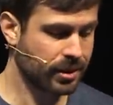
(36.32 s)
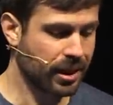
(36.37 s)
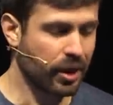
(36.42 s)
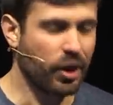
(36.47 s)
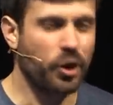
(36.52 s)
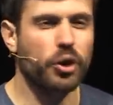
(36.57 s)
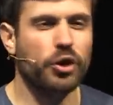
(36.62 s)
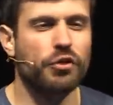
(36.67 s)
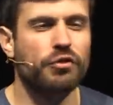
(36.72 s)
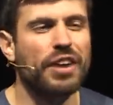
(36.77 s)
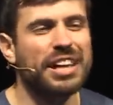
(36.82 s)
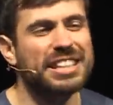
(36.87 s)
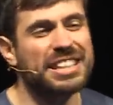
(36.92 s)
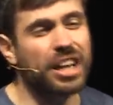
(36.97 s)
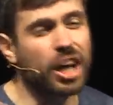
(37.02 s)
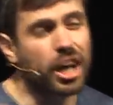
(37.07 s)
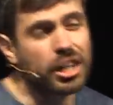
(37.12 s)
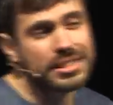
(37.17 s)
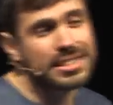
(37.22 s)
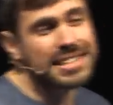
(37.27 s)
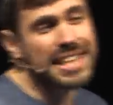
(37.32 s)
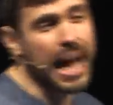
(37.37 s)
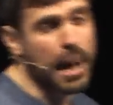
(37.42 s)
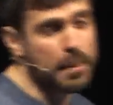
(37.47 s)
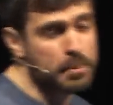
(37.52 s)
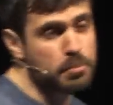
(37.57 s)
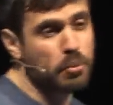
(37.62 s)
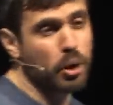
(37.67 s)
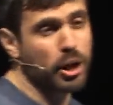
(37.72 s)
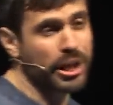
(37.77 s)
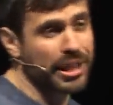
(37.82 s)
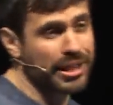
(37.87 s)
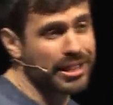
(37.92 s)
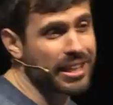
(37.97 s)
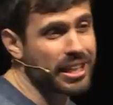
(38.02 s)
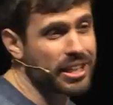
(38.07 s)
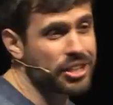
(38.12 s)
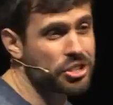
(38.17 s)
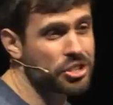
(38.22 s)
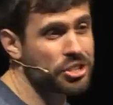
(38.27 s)
or to find an untapped market
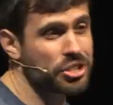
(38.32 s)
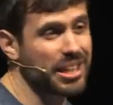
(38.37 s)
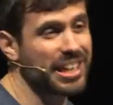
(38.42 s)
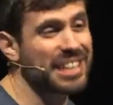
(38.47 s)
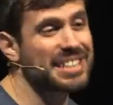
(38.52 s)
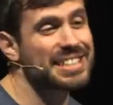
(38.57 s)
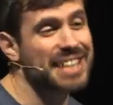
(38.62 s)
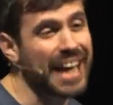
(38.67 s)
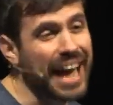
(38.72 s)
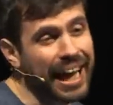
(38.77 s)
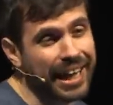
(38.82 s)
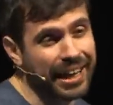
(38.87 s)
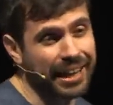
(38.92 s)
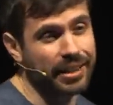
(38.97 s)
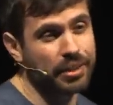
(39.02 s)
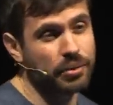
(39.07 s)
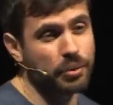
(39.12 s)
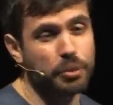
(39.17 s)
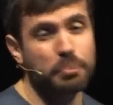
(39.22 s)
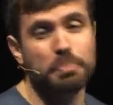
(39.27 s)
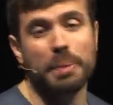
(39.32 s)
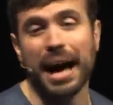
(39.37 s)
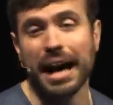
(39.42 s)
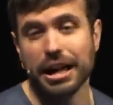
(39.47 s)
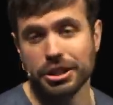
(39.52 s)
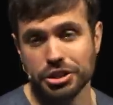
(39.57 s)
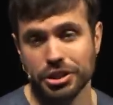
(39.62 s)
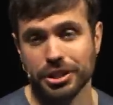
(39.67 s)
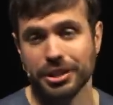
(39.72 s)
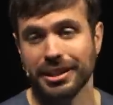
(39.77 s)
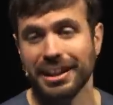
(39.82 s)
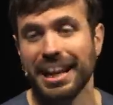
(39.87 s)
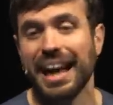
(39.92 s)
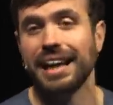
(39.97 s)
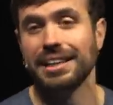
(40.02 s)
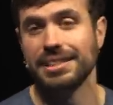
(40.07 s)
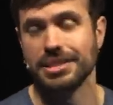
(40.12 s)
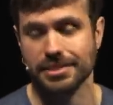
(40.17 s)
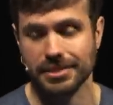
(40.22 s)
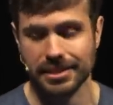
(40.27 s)
niche and attack it with passion and
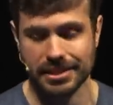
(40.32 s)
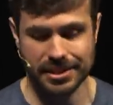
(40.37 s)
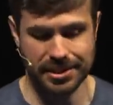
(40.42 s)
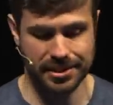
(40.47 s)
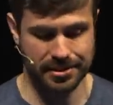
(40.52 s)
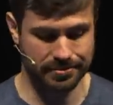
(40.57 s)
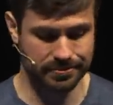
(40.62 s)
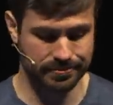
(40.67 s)
excellence.